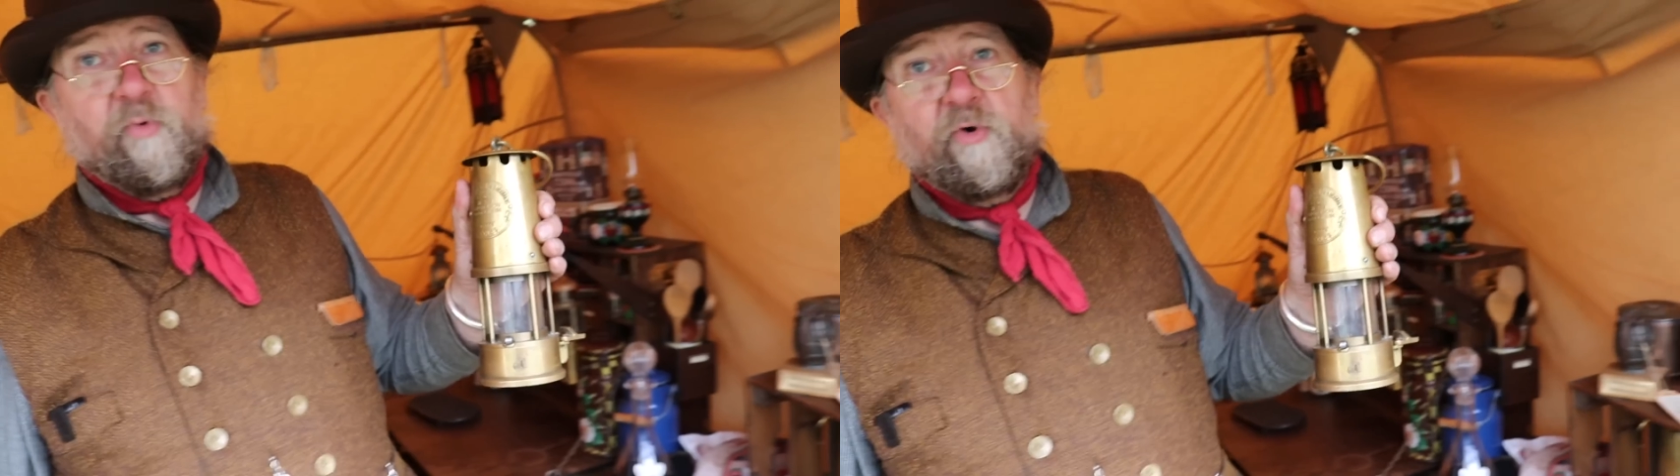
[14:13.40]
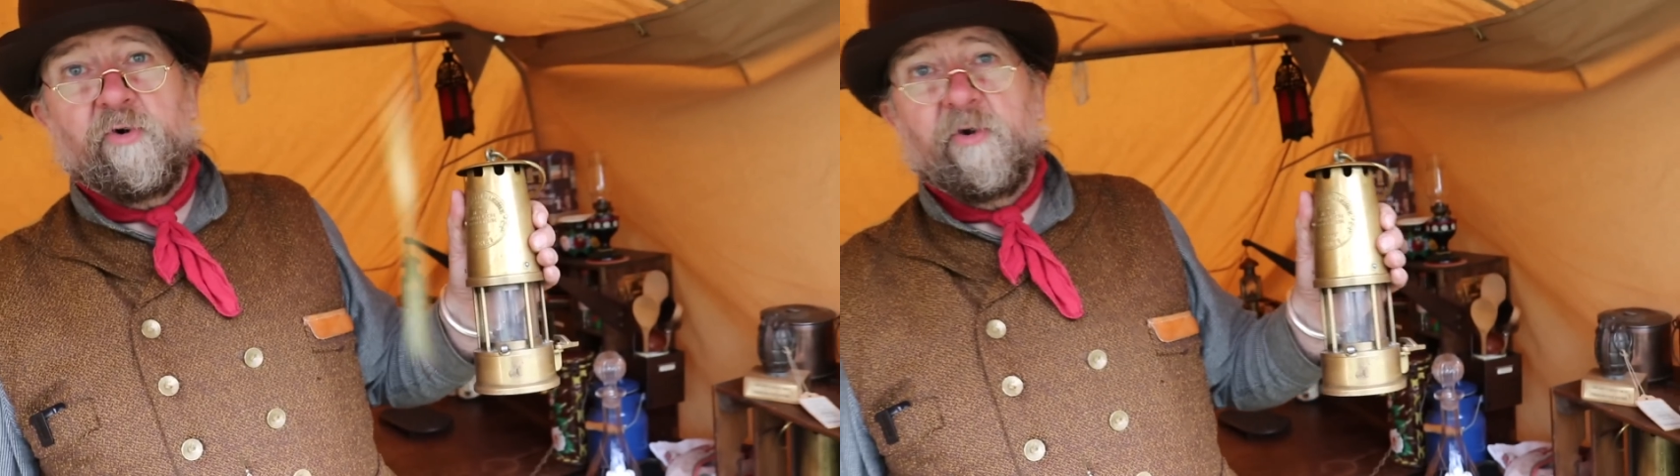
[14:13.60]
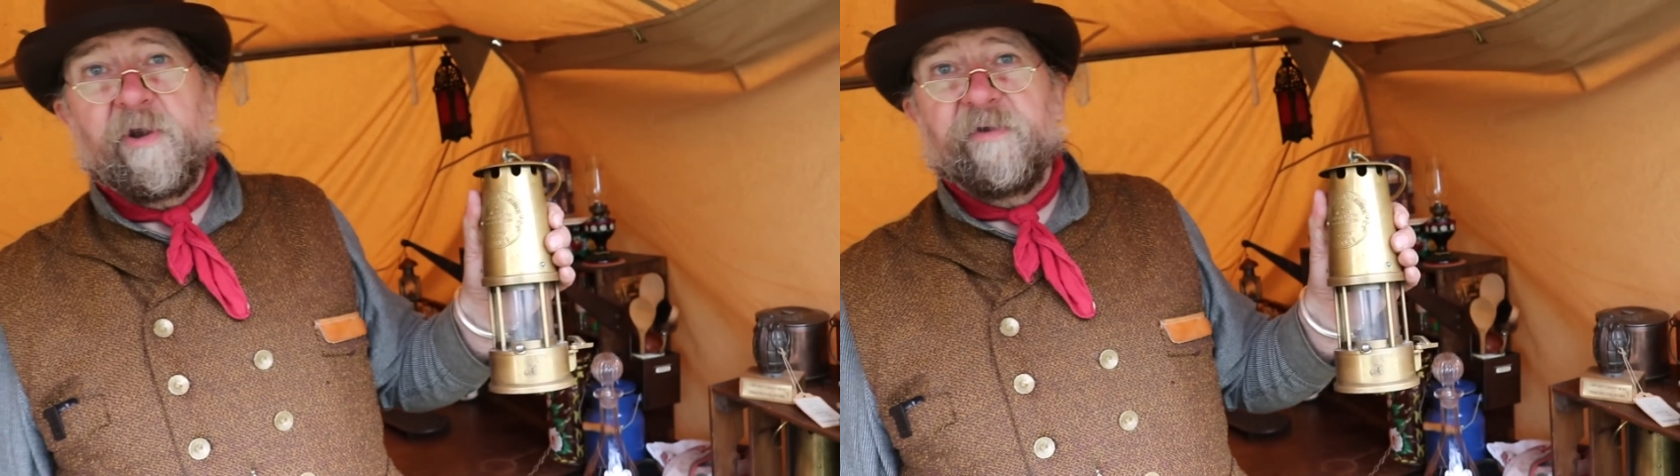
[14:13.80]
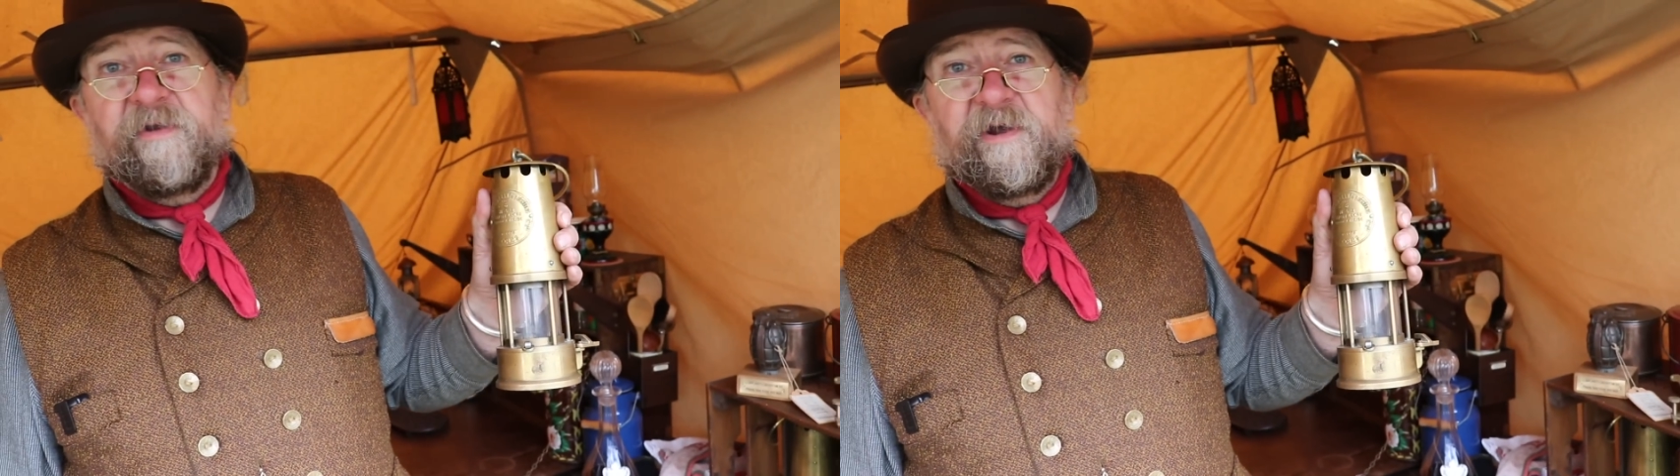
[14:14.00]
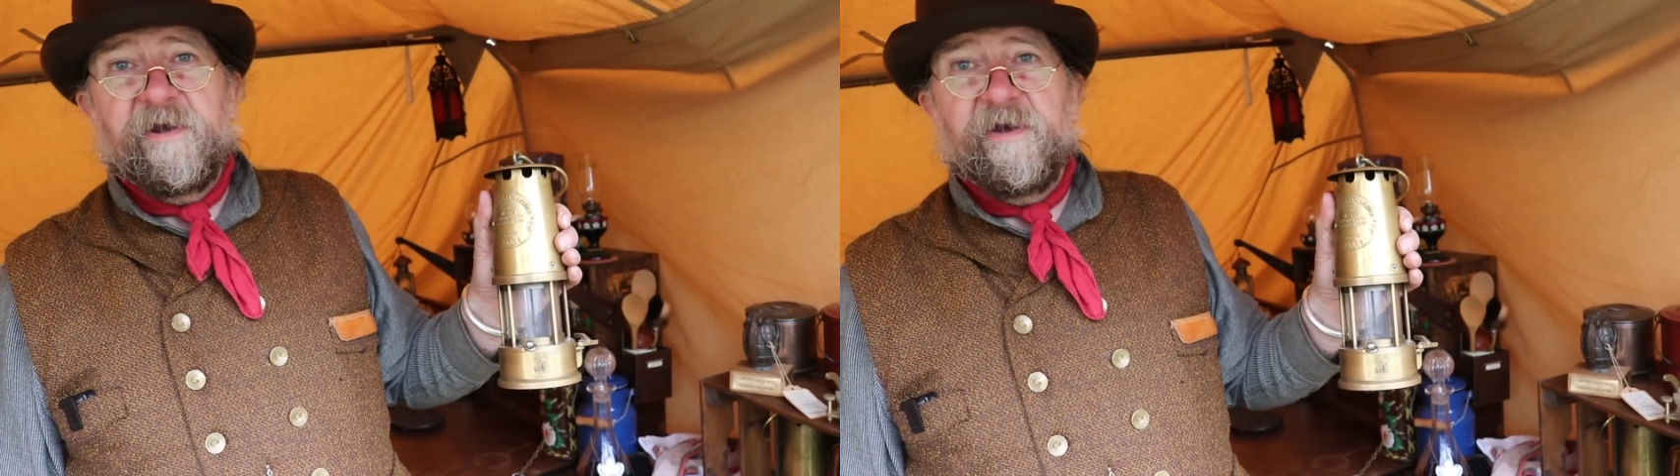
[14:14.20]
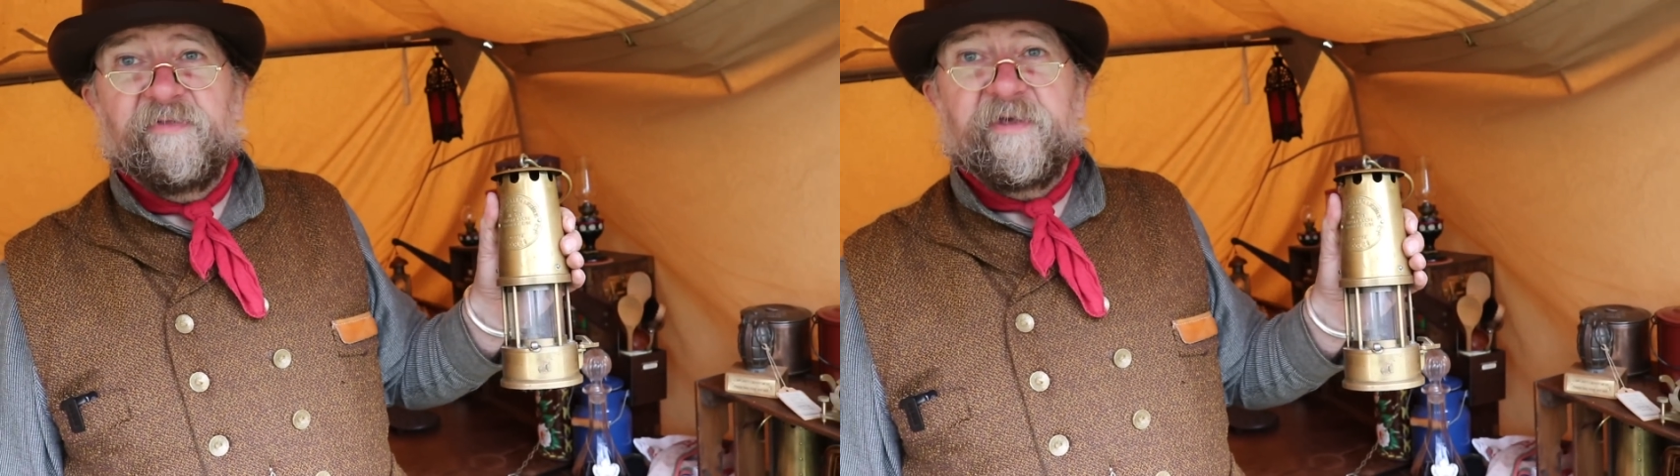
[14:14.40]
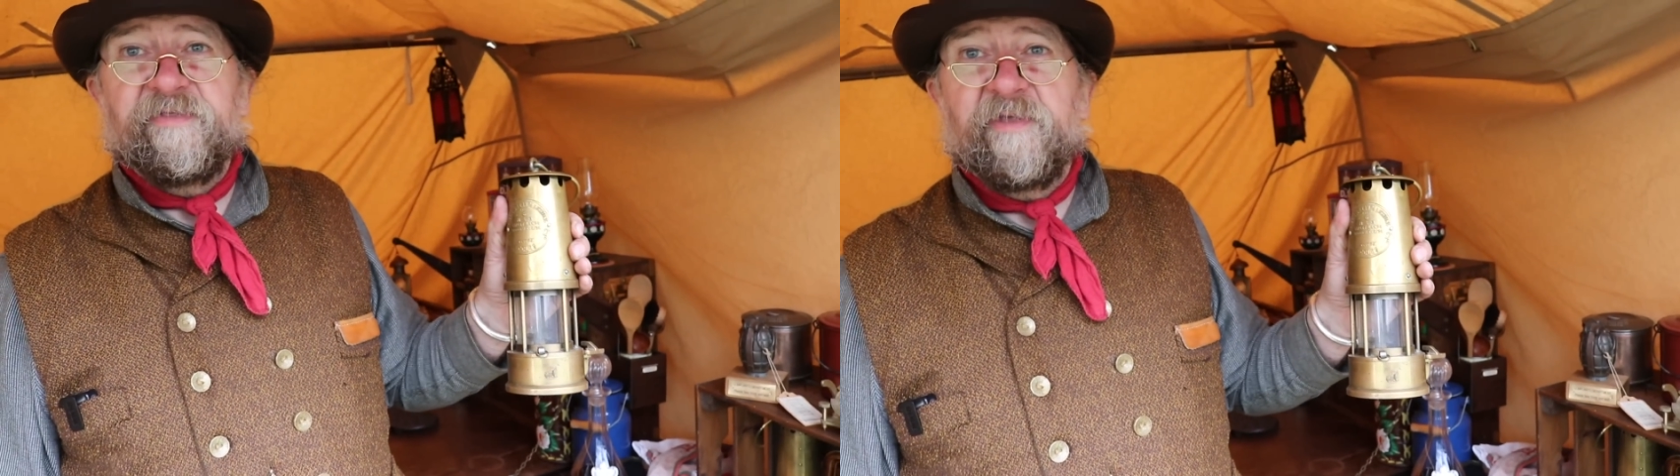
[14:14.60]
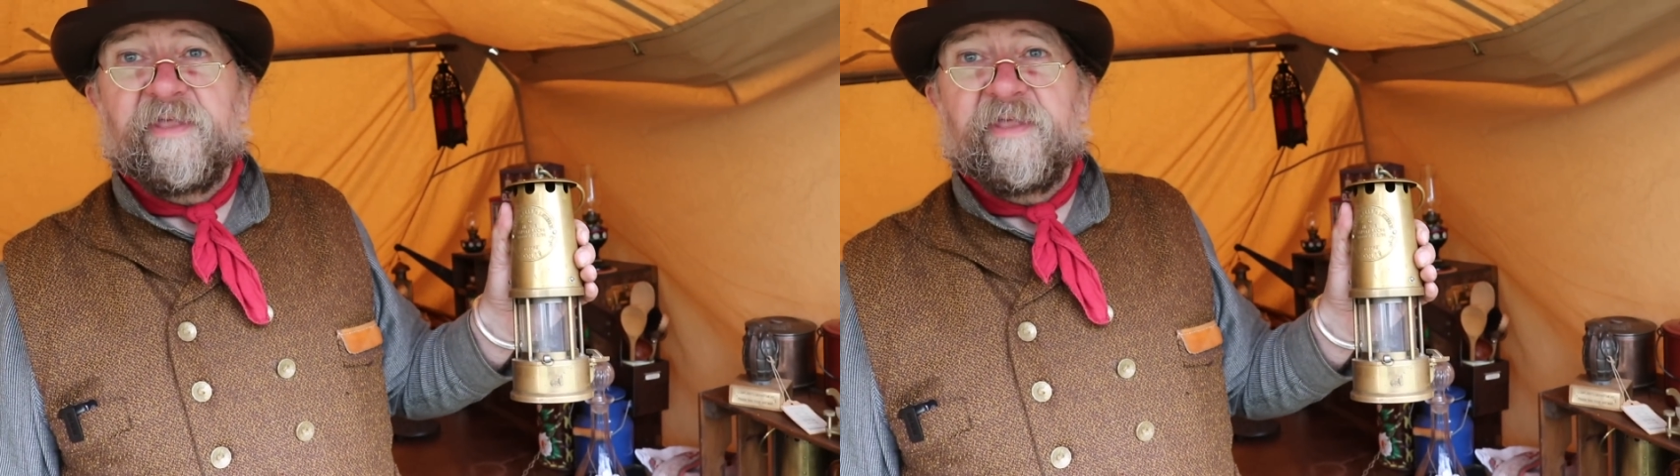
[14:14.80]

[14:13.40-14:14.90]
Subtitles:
wall and think